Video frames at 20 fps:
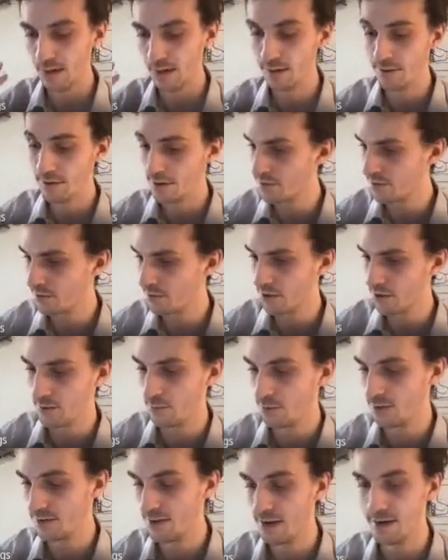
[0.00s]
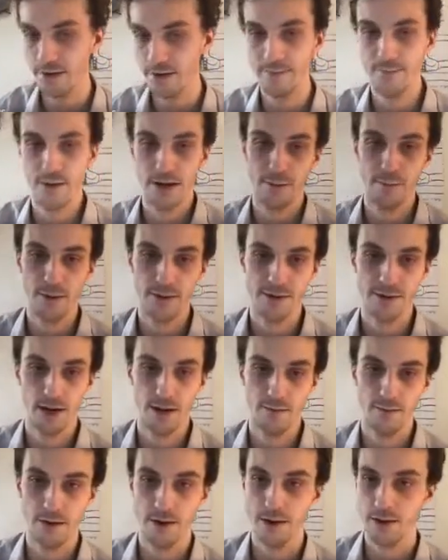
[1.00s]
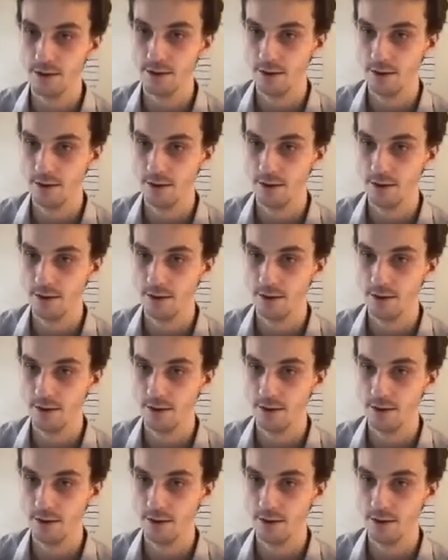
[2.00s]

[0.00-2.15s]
his construction was essentially invented by Sullivan